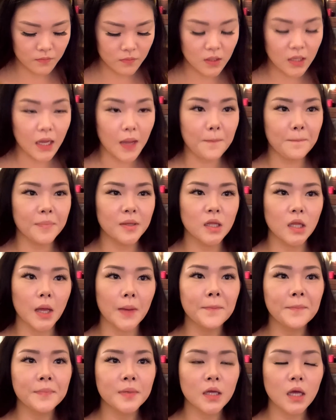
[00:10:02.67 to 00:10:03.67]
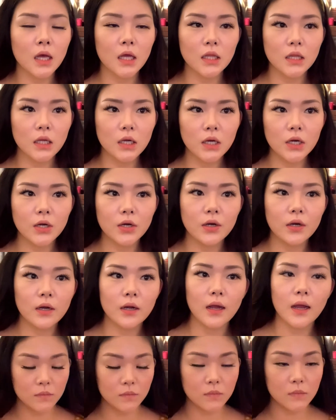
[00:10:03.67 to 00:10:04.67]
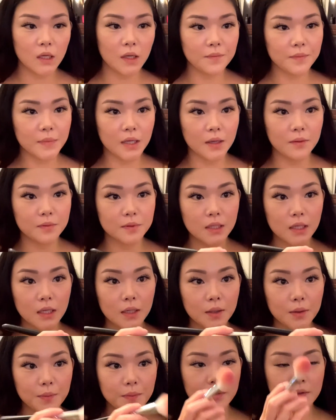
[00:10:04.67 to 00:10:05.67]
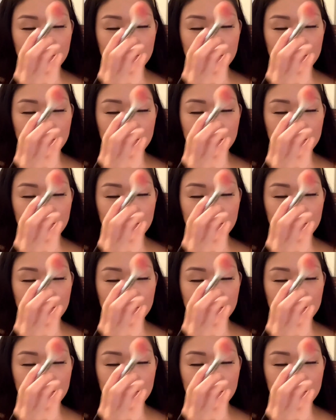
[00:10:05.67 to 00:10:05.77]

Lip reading: like a plum color. Tap, tap, tap.